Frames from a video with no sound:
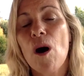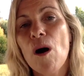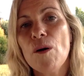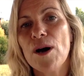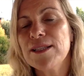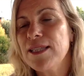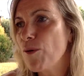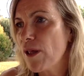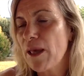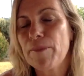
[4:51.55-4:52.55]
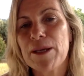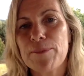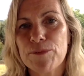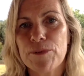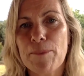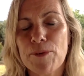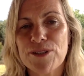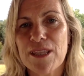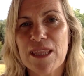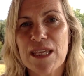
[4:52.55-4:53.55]
oh, I see why that
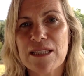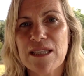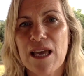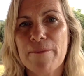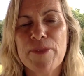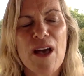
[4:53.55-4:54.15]
person thinks that.